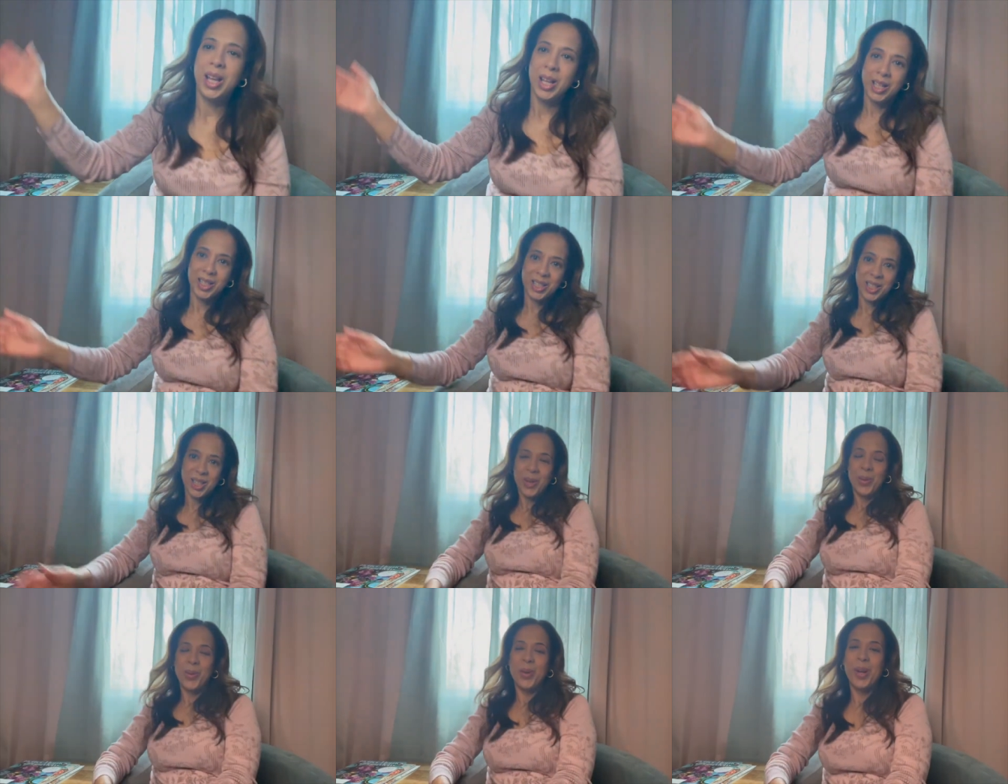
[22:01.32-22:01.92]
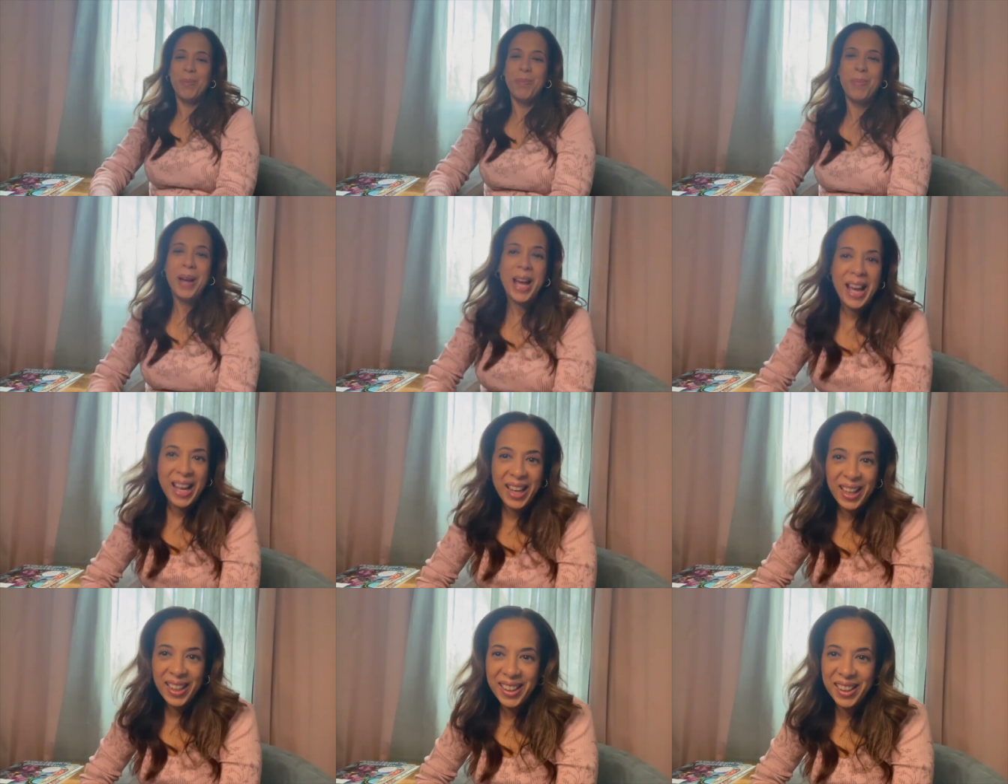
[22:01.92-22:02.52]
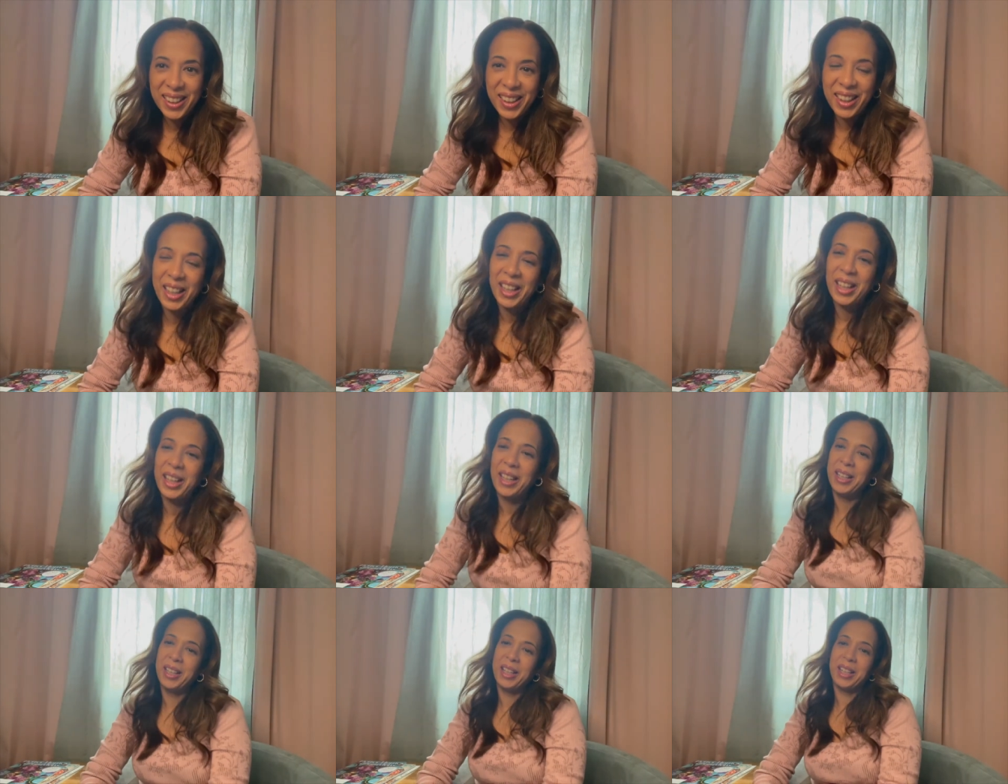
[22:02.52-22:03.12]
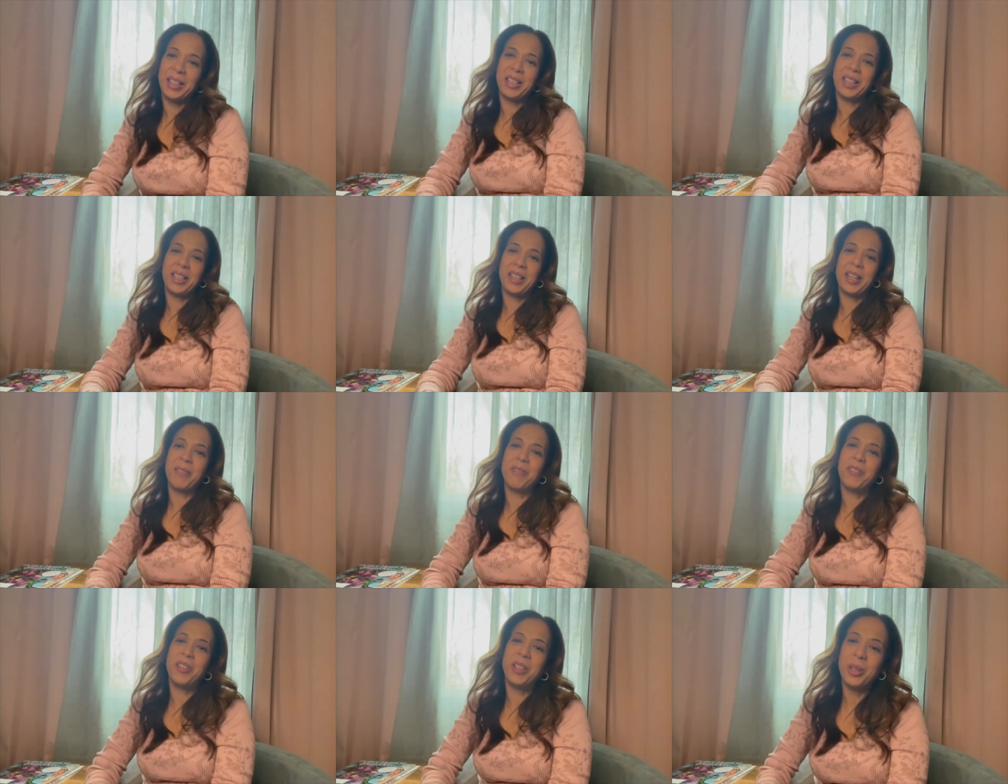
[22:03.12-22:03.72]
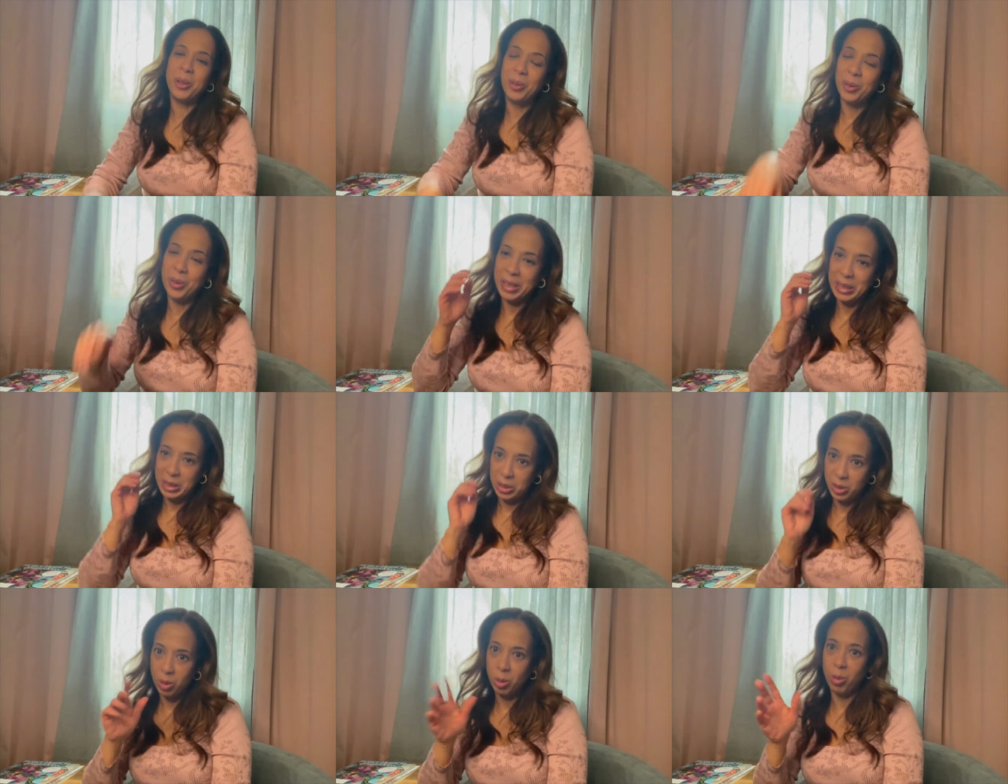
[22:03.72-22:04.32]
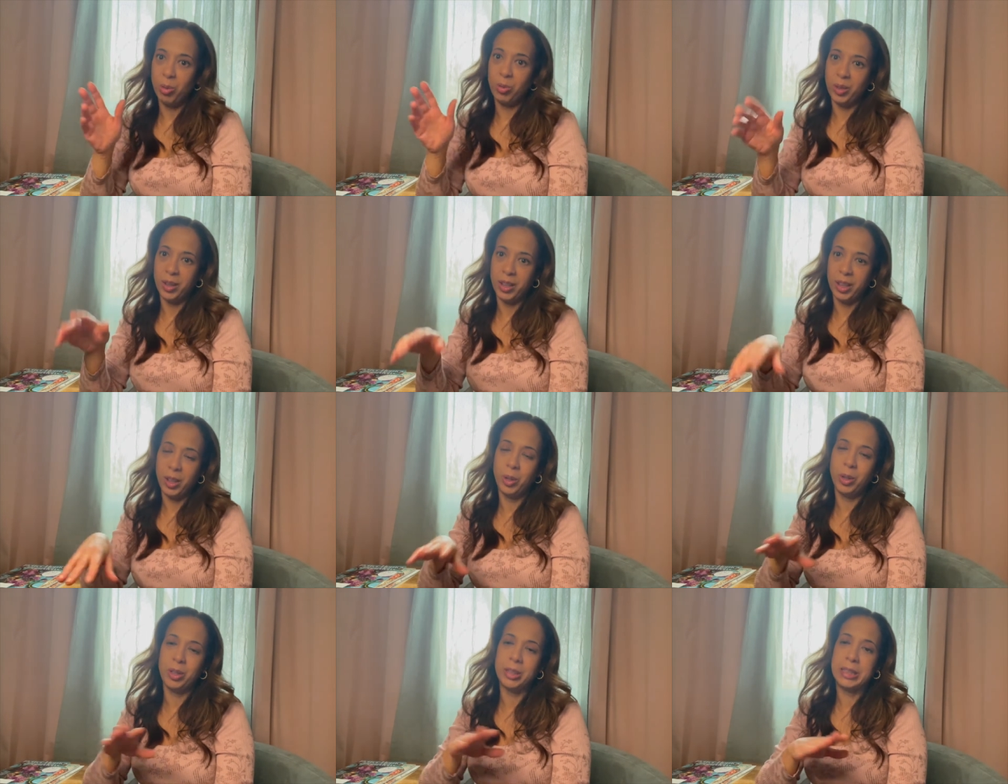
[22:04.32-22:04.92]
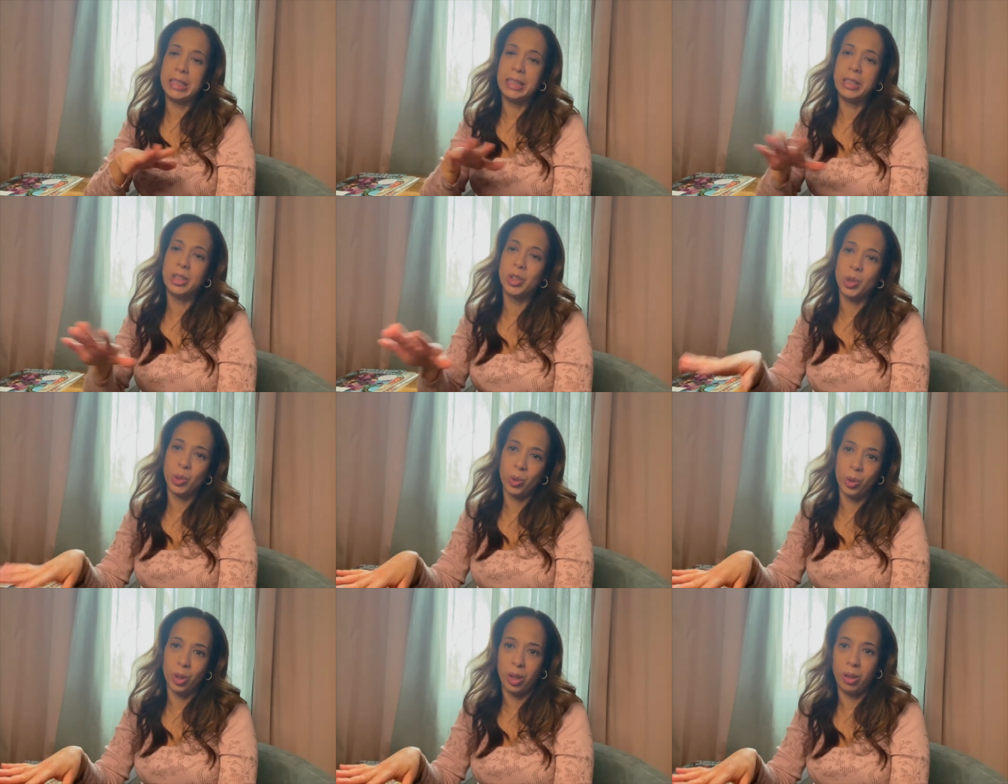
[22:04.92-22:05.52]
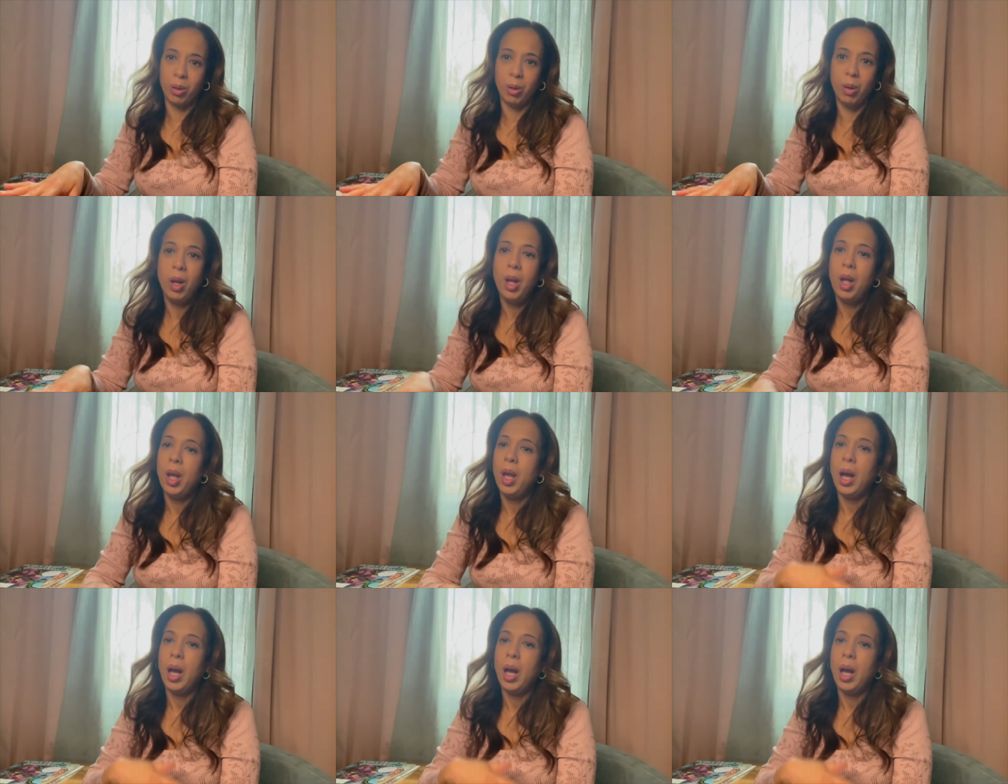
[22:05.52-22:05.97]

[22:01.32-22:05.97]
So we're back. I, I think that video is so funny. You can see the struggle.